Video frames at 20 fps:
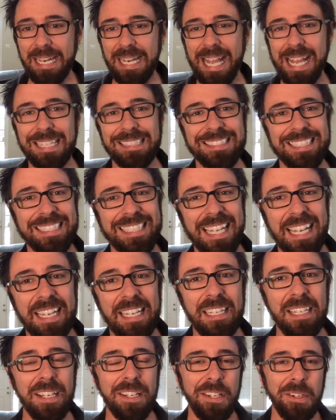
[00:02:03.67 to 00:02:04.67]
And
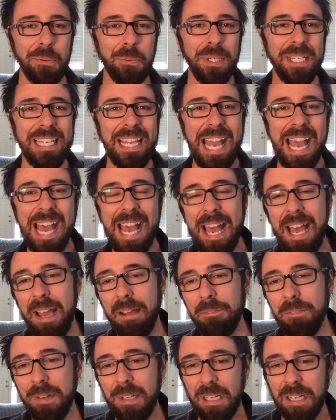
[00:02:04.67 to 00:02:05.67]
today we
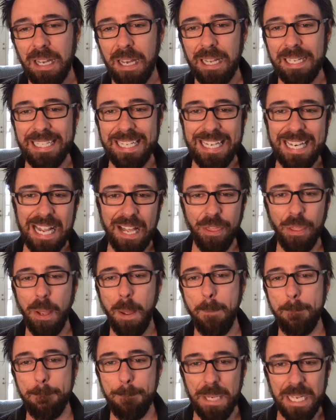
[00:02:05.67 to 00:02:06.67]
have another
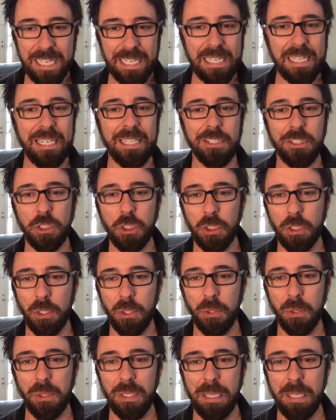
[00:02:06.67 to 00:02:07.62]
big show.